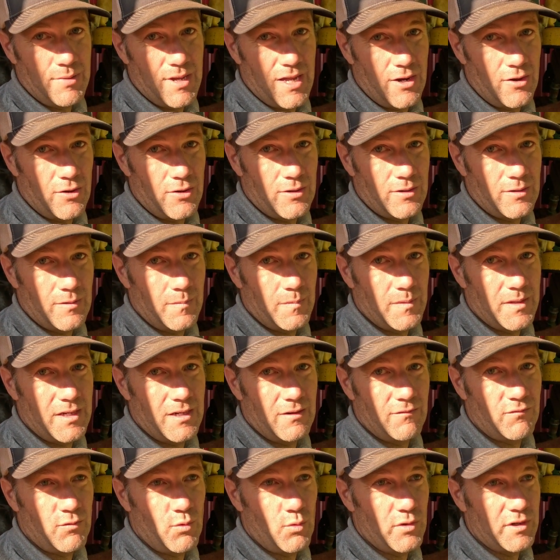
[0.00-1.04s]
better than
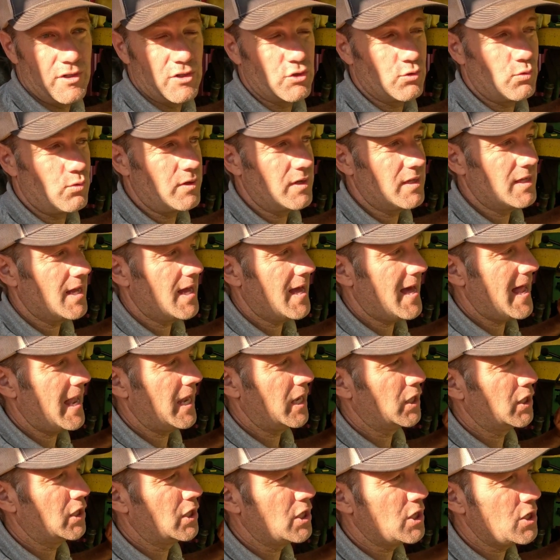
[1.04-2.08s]
the 4020. I
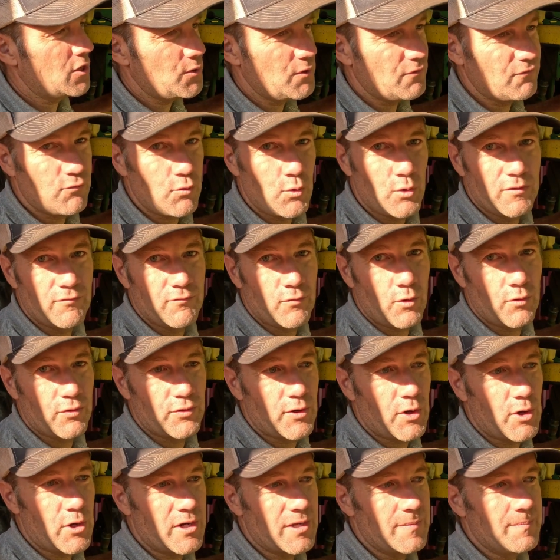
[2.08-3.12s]
love the
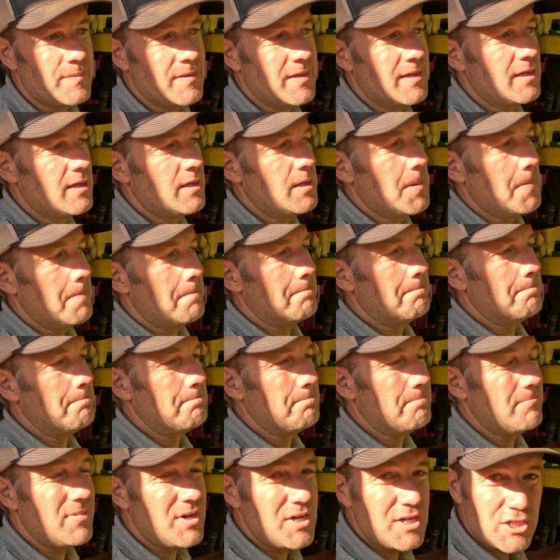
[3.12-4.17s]
4430,
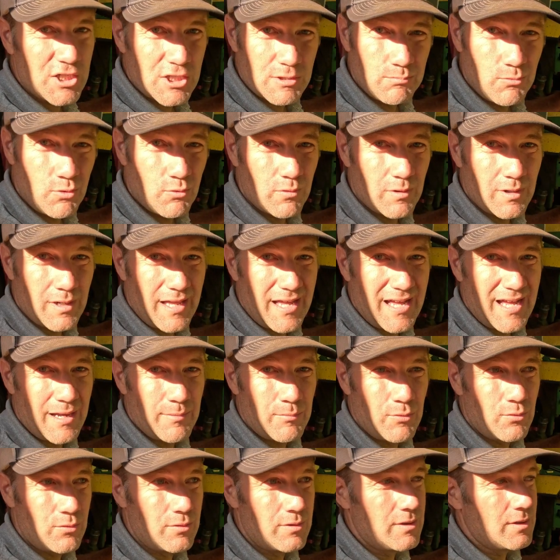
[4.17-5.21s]
much more
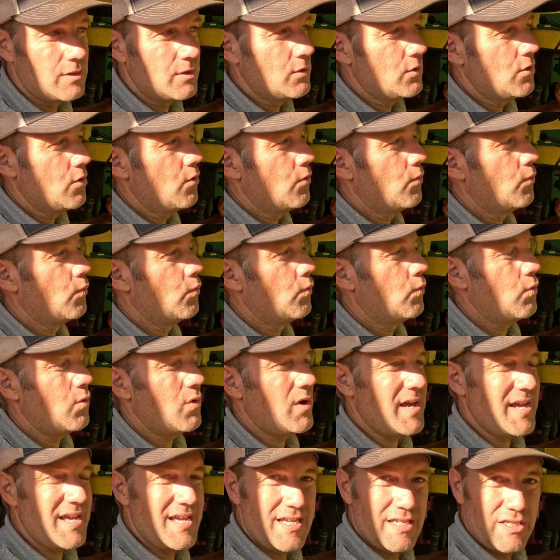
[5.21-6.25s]
reliable,
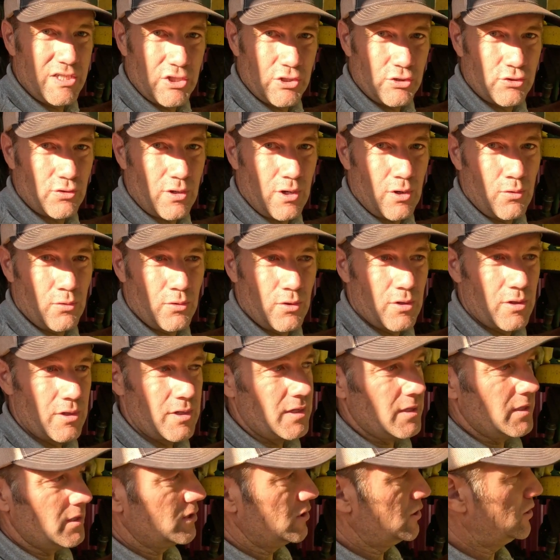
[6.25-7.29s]
way stronger,
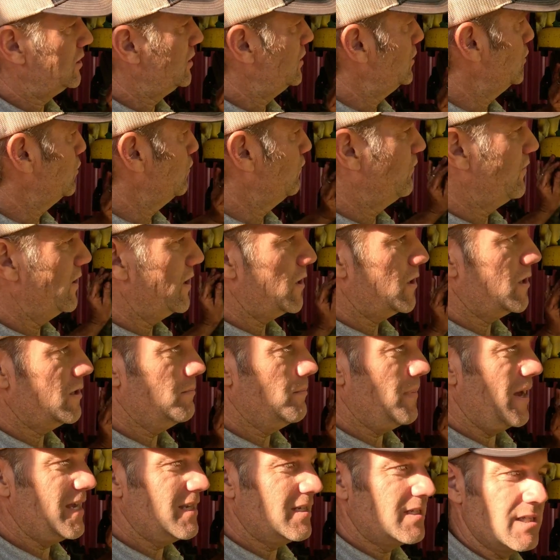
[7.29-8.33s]
still very
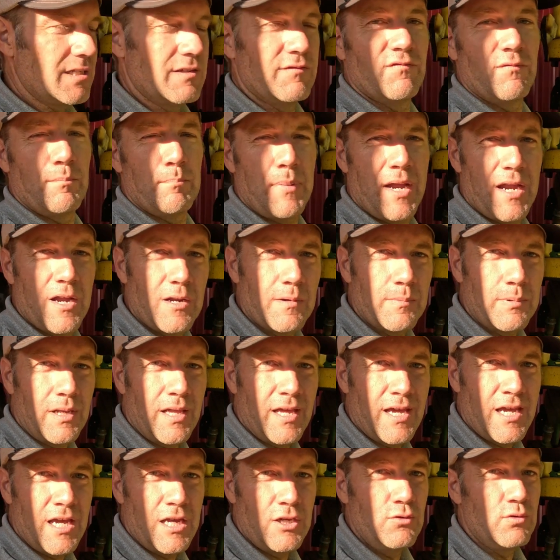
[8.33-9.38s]
basic, very
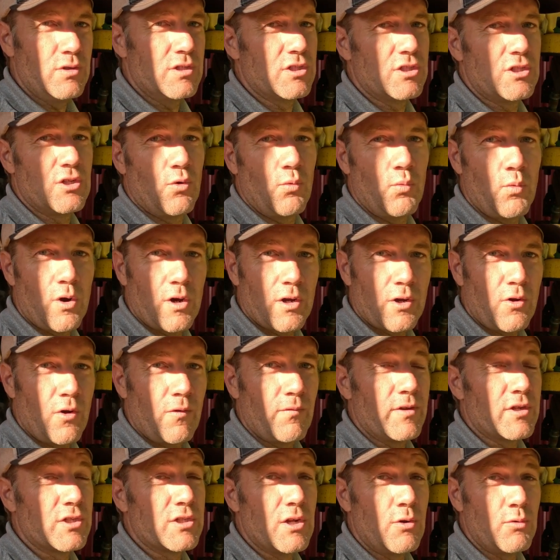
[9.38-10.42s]
plain. You can still work
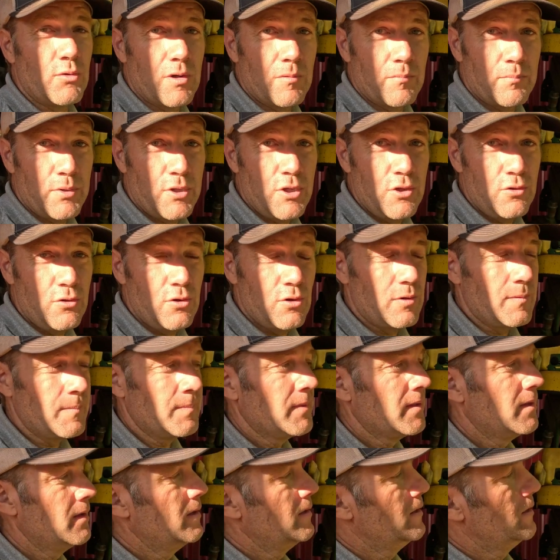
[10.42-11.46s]
on it. There's no computer,
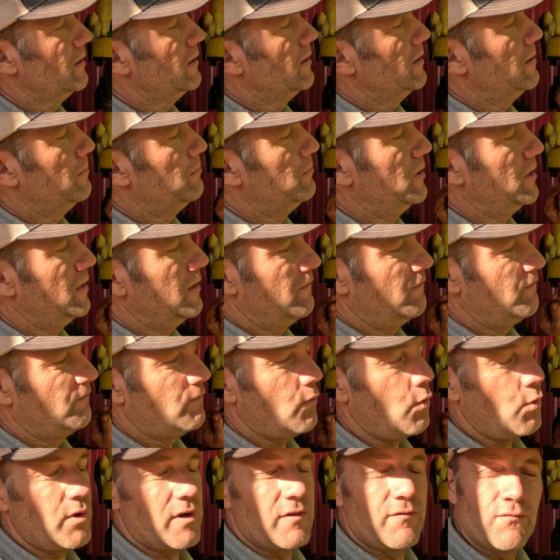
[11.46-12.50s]
but the
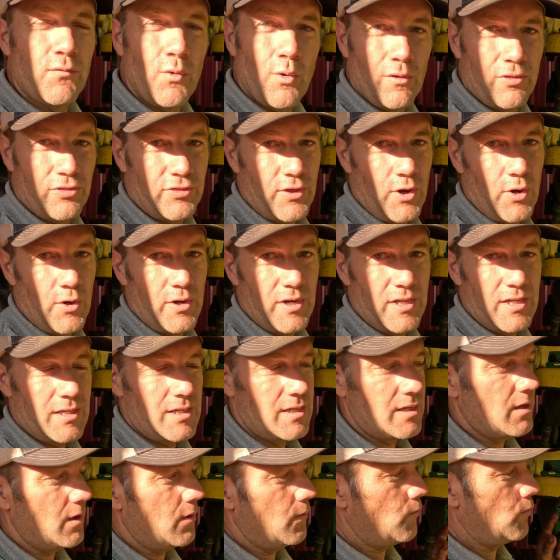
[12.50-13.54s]
4430,
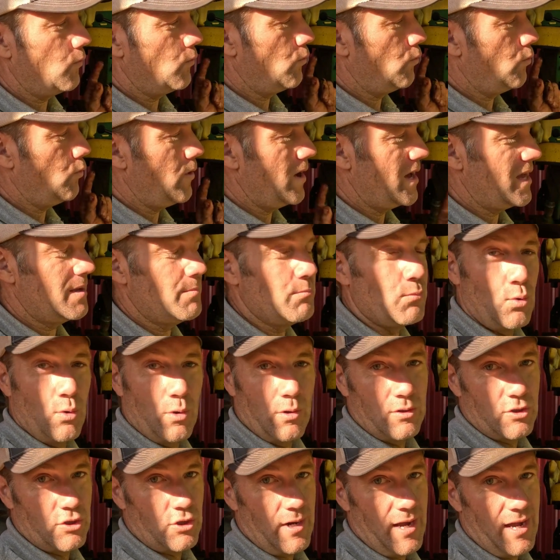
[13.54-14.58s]
way
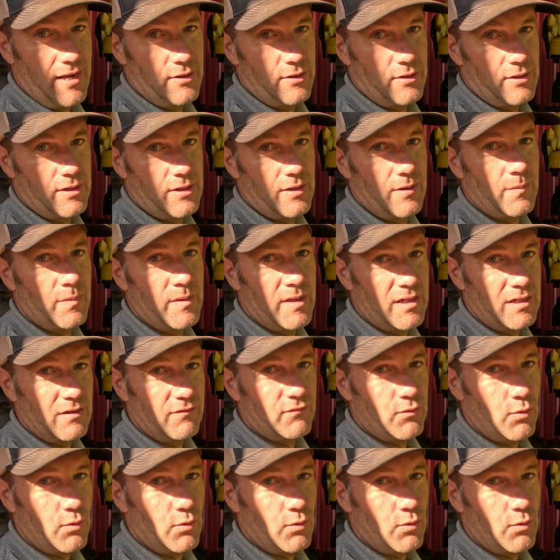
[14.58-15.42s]
more tractor than the